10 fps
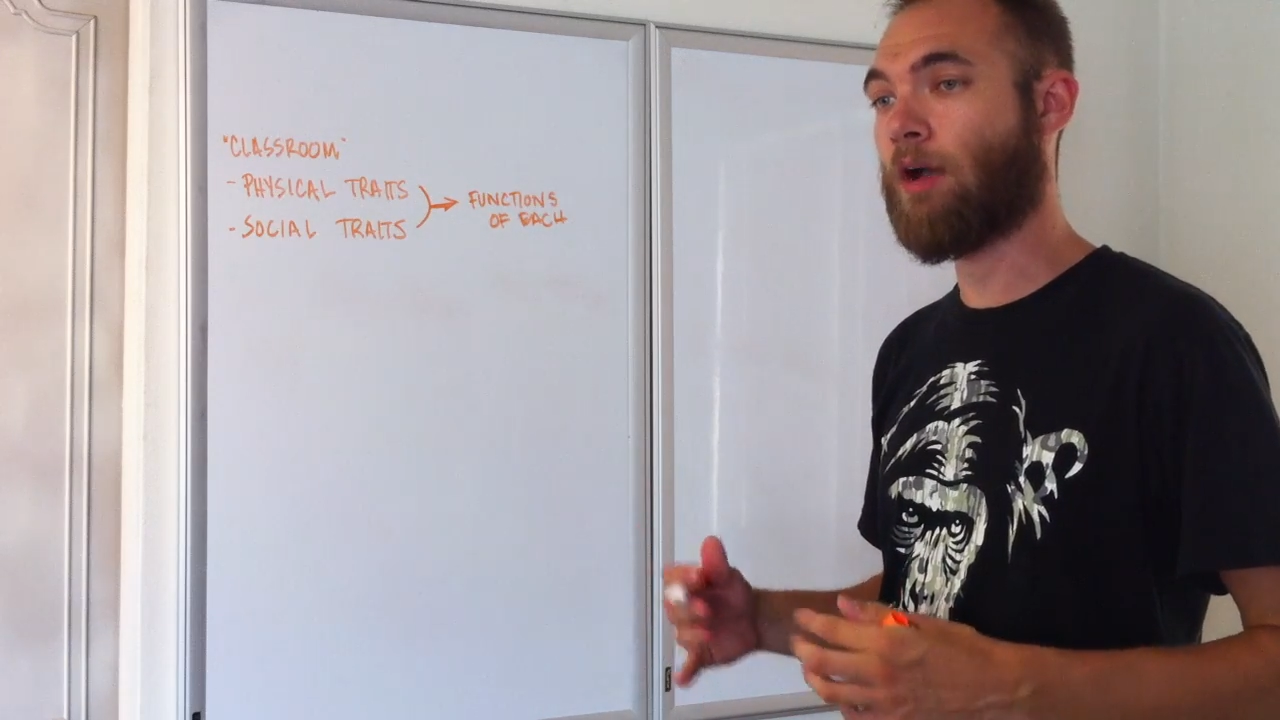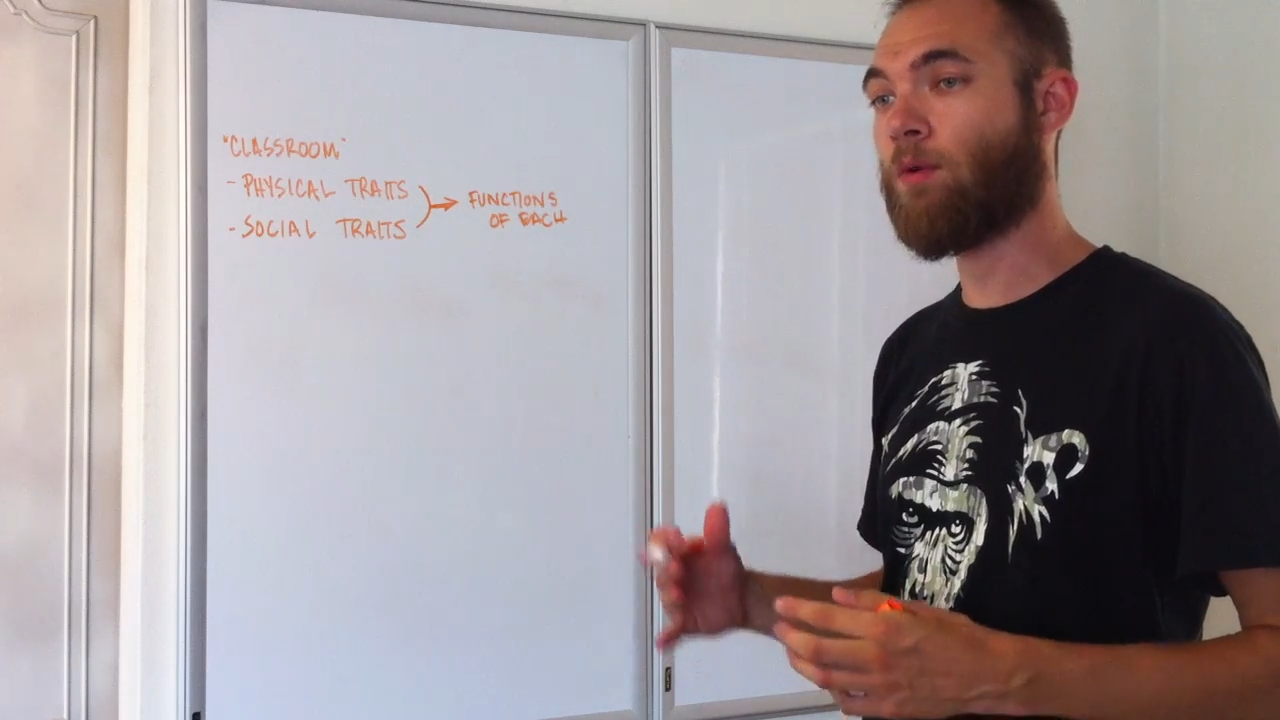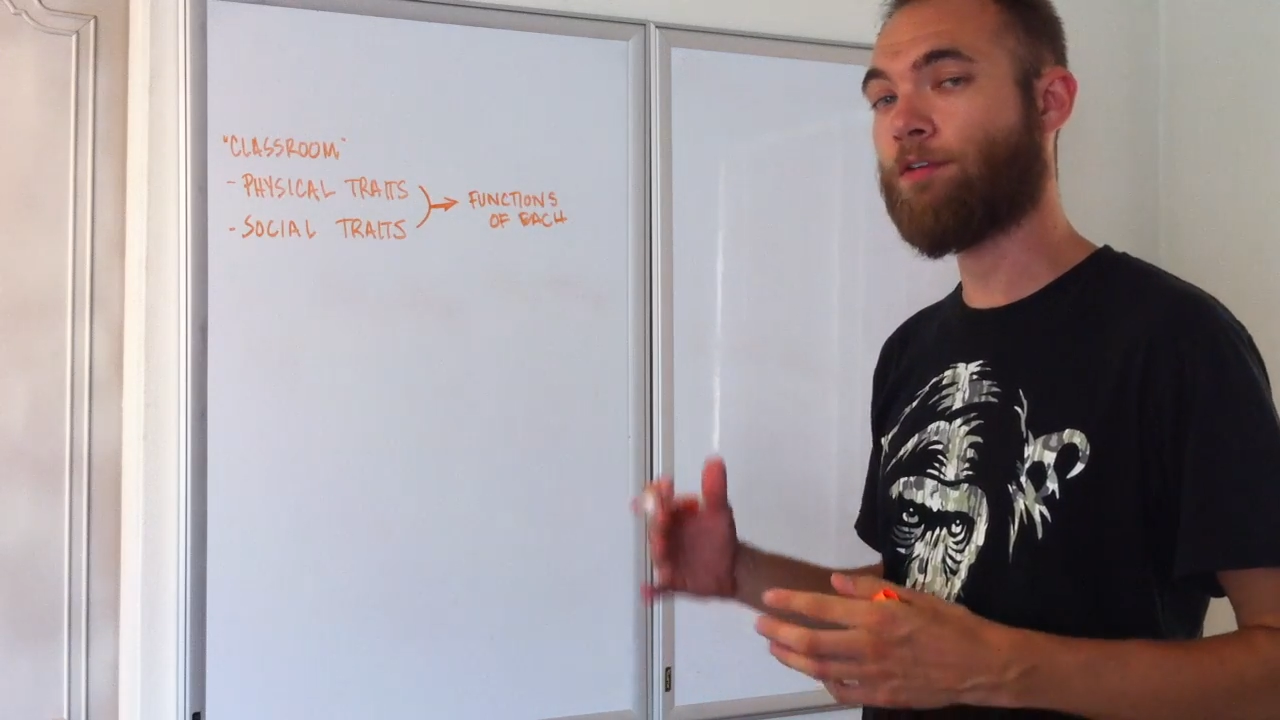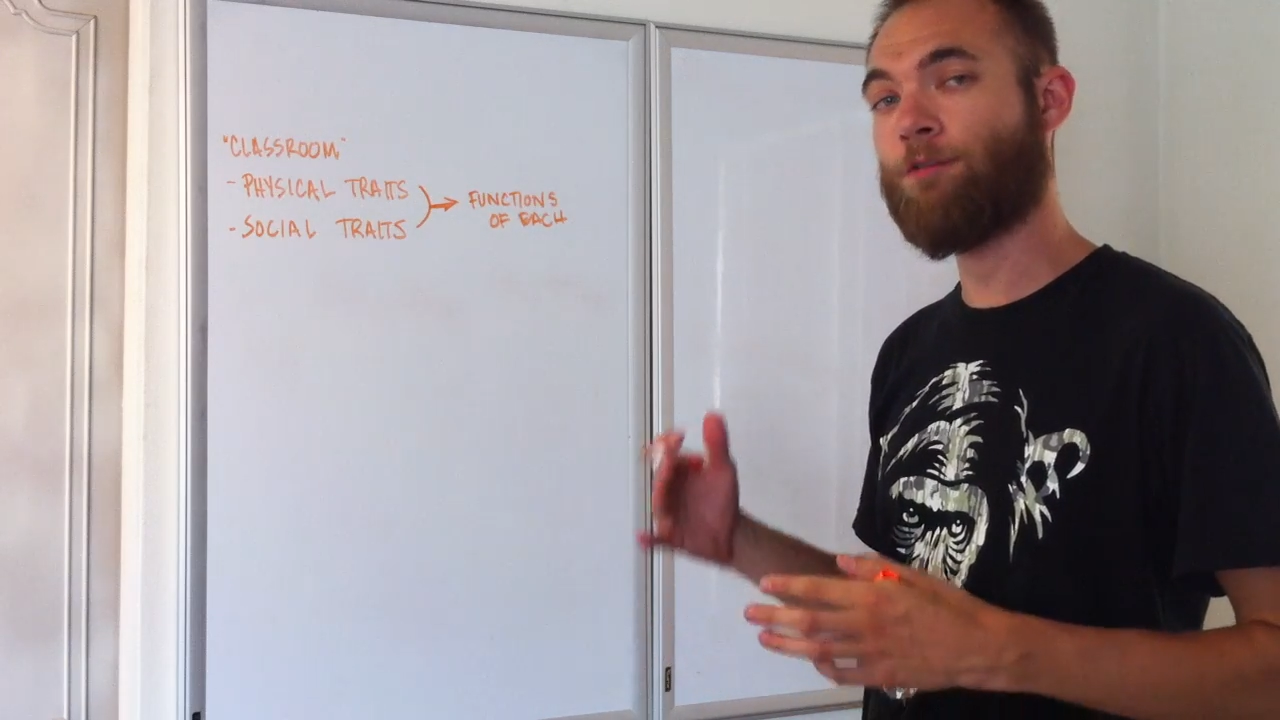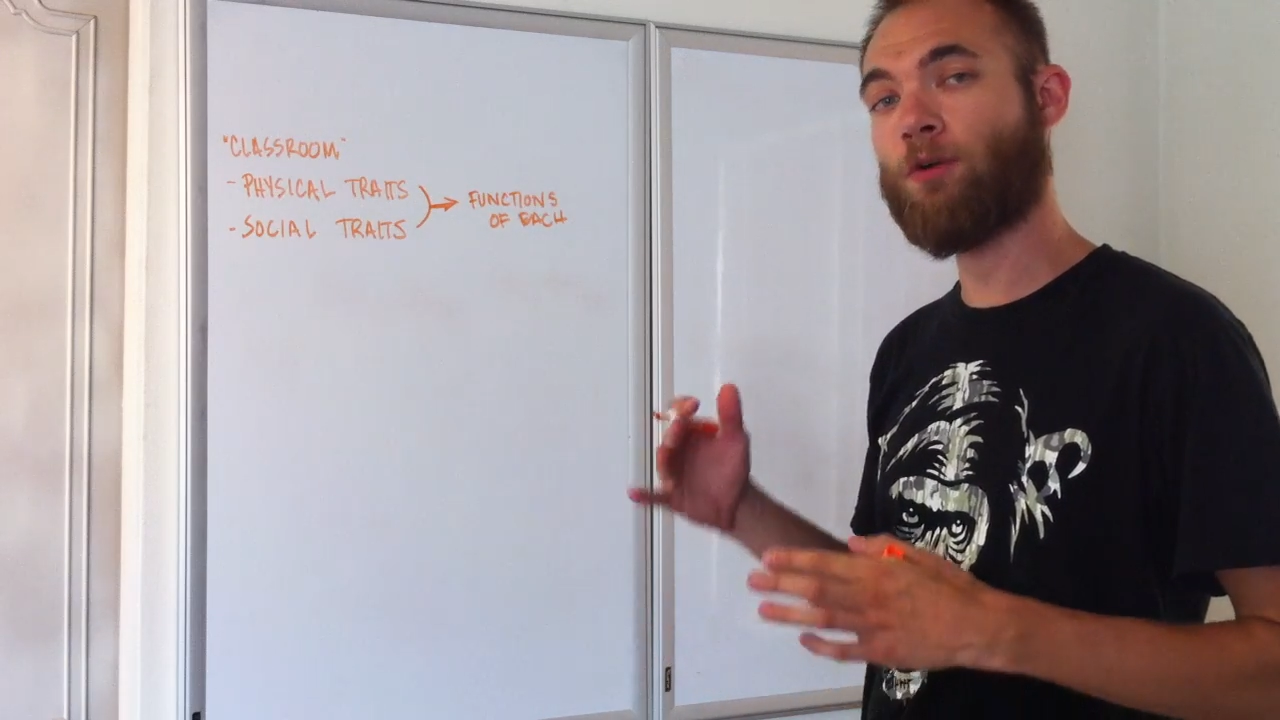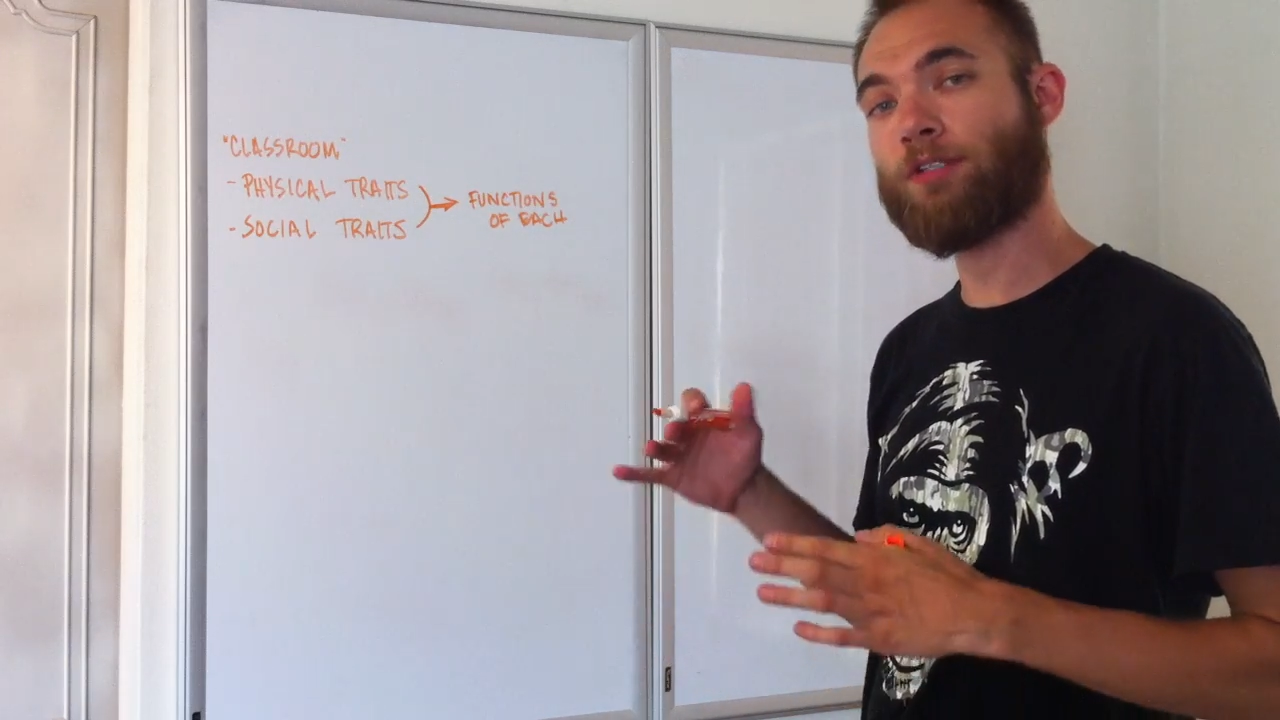I want to